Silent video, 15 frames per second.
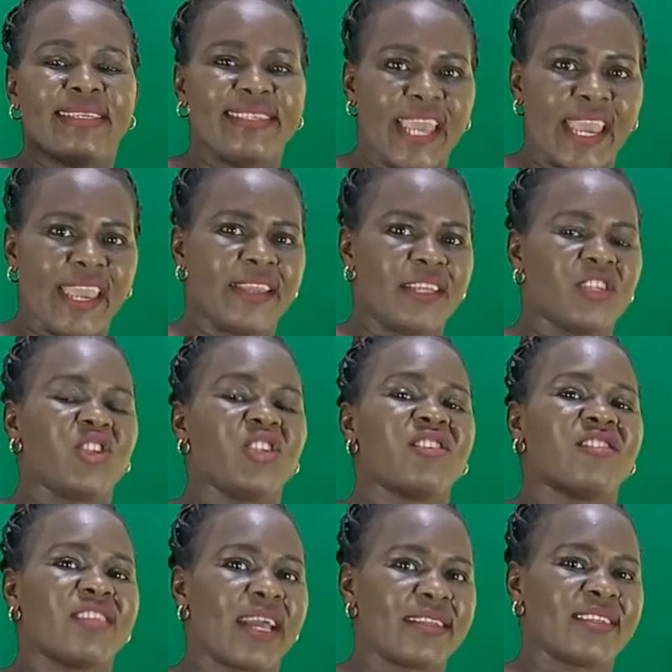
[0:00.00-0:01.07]
day she
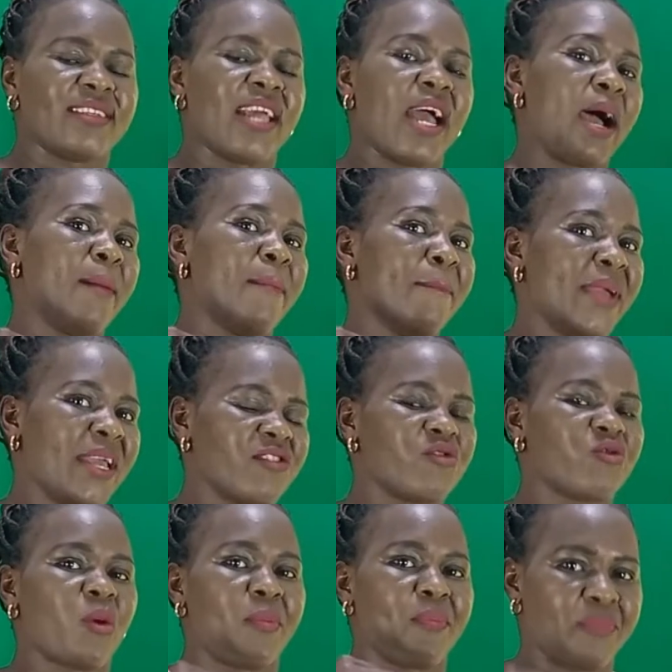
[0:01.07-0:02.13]
started her
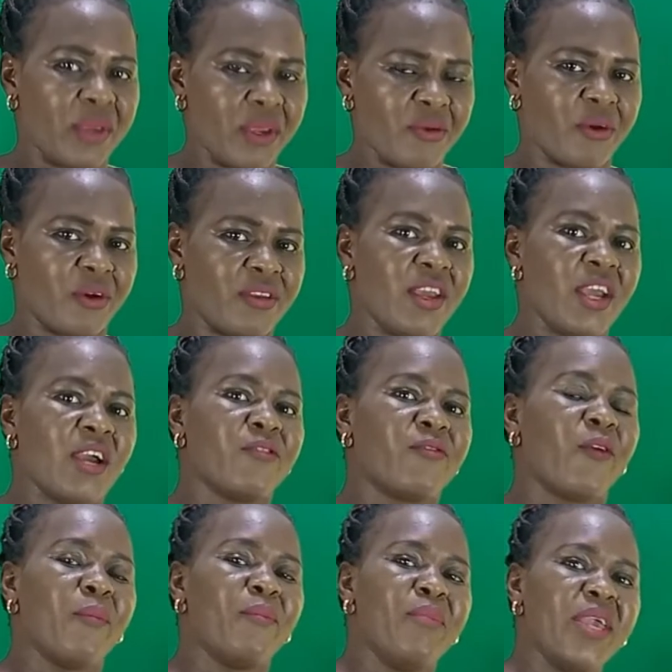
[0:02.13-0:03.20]
menstrual period
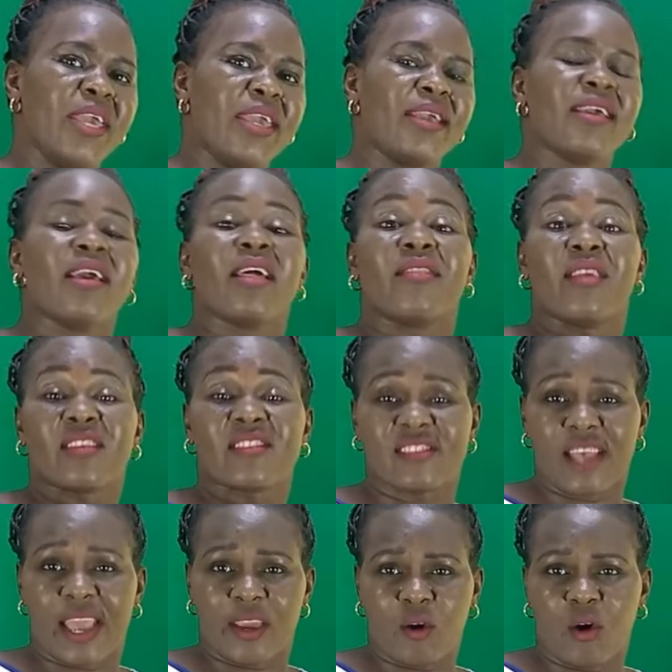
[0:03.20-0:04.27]
for being the
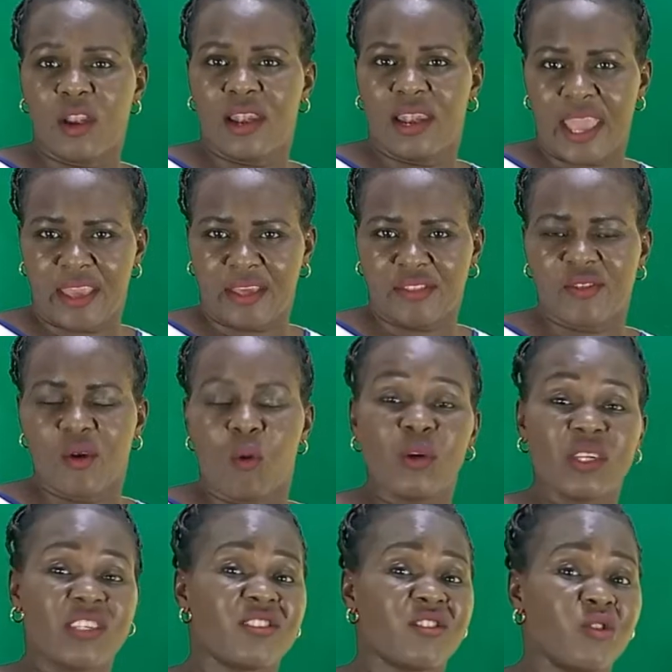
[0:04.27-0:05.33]
cycle length,
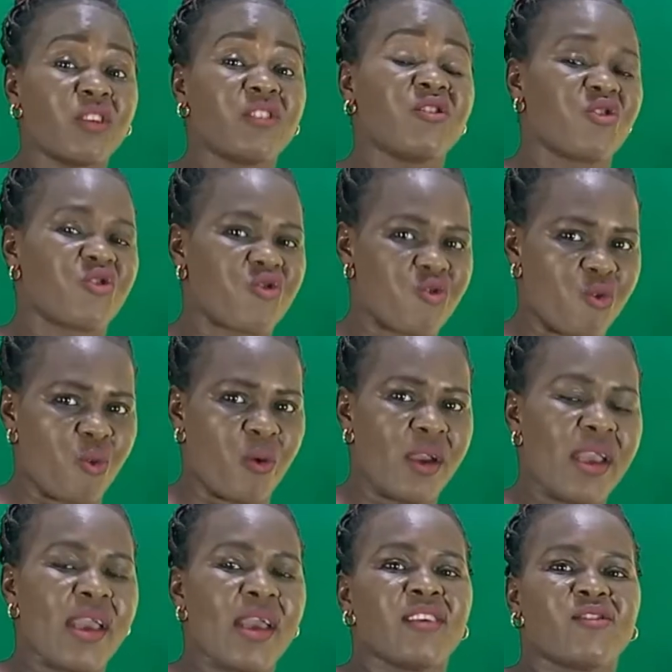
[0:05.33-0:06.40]
which is not true.
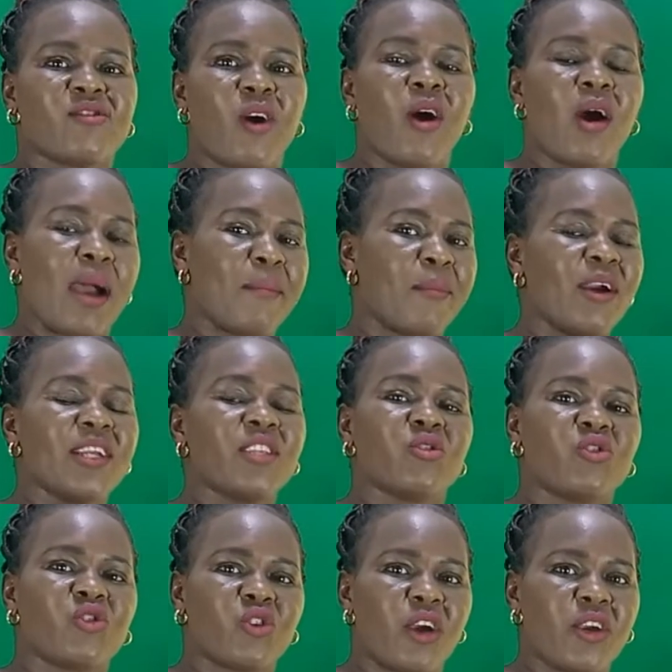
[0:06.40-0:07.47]
So I'm going to
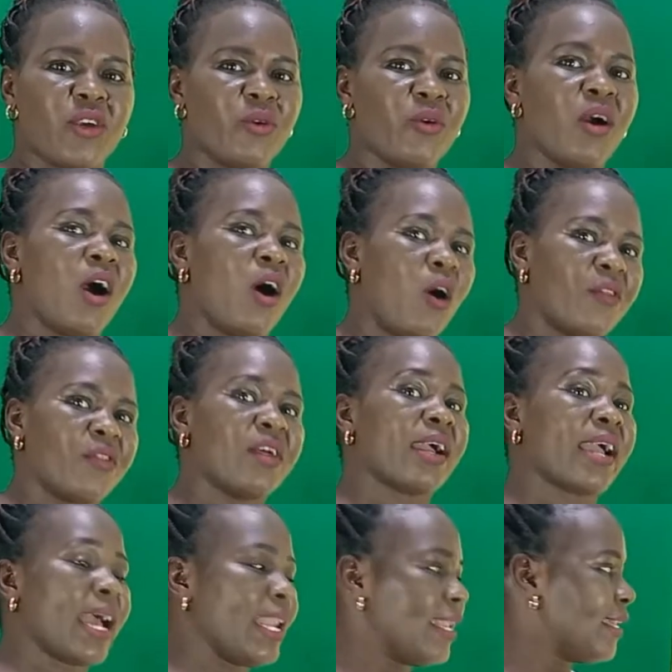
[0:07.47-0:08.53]
show you on
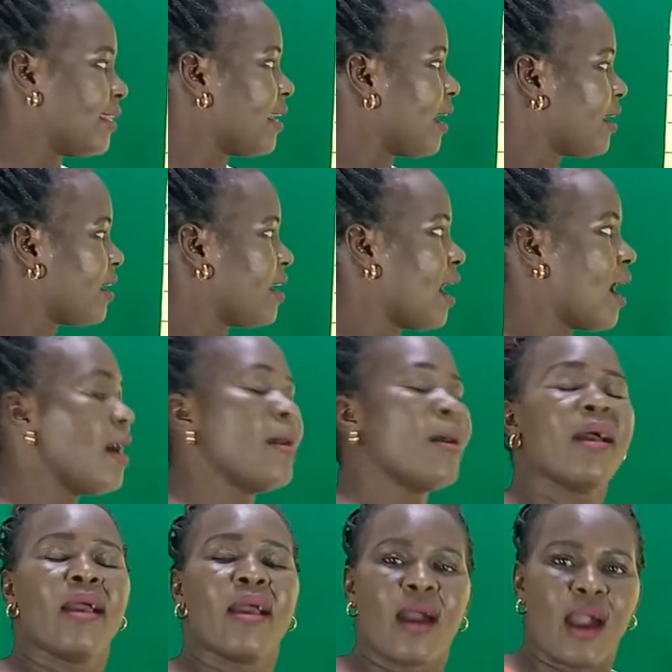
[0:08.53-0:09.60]
the calendar here
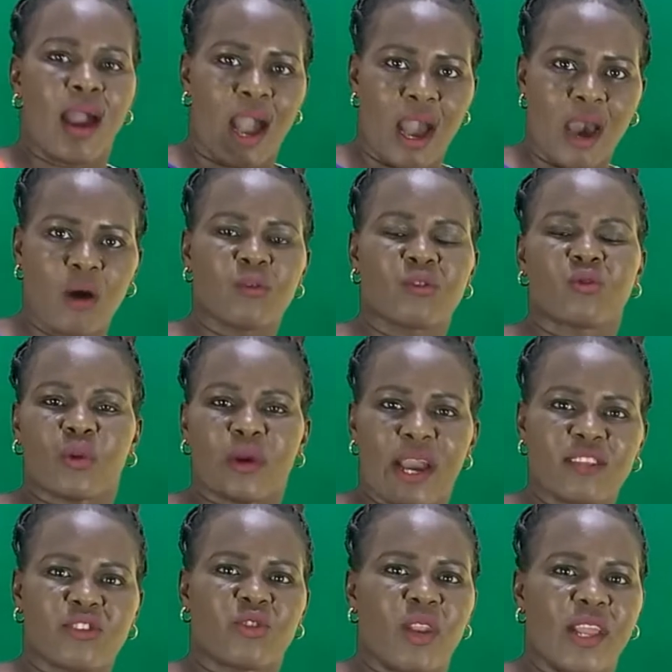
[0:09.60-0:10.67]
how to
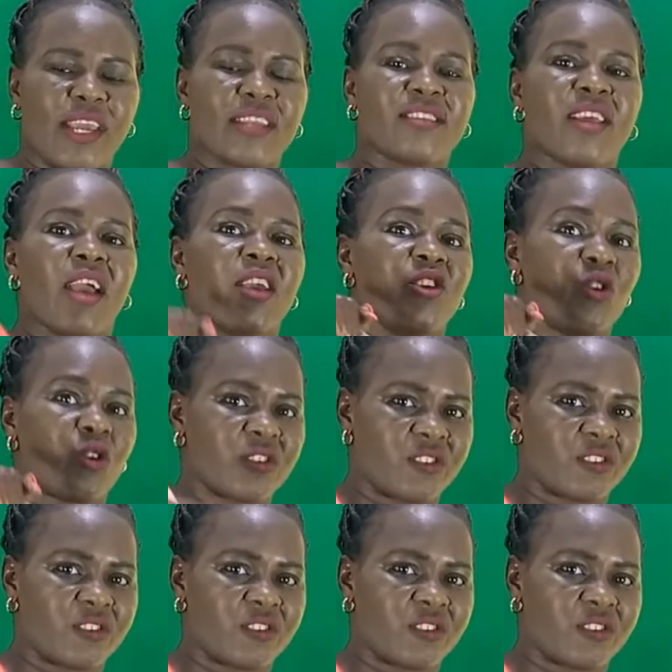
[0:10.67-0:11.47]
calculate your